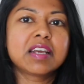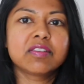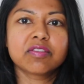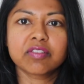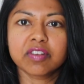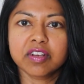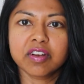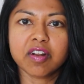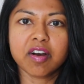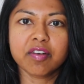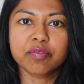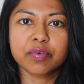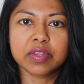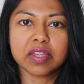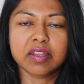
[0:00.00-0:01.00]
I started
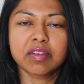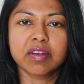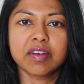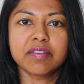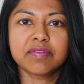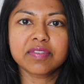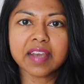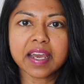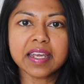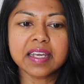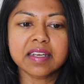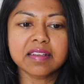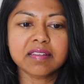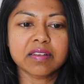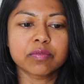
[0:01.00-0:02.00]
off with a lot of
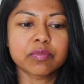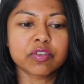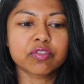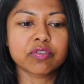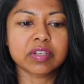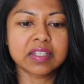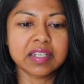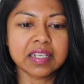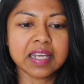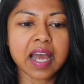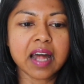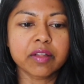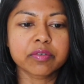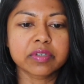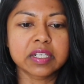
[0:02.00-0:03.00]
diets and restricting
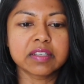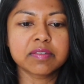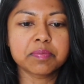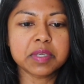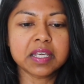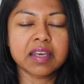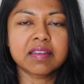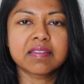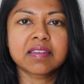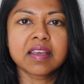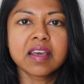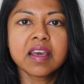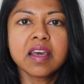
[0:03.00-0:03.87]
calories because